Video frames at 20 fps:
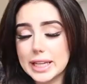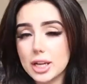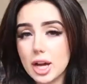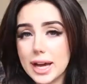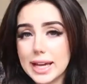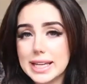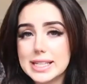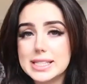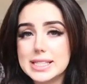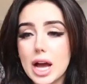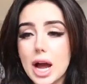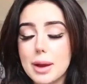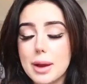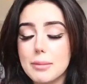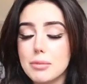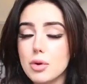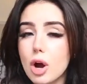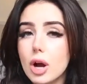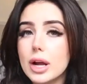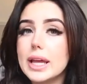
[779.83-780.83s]
nice.
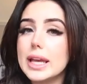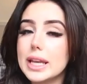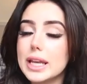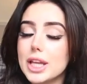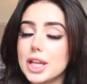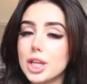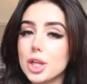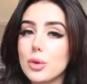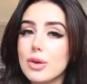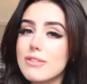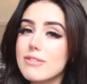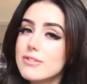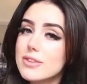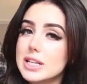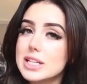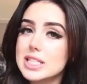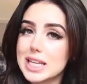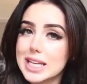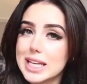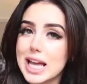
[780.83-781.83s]
I'm not kidding you. It
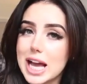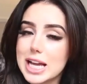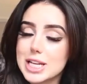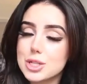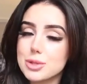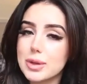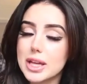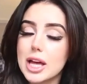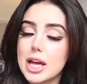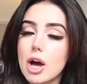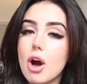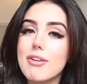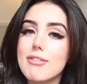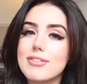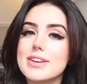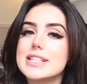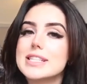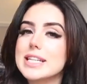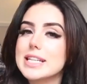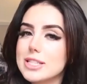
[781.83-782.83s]
feels like cashmere.
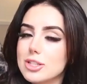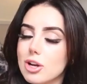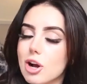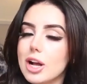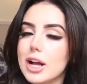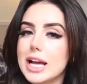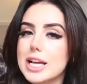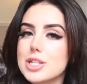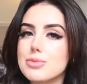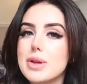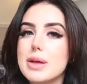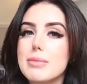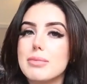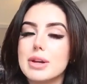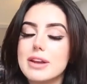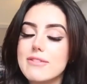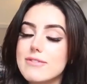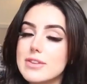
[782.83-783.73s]
Obviously, it's not cashmere, but it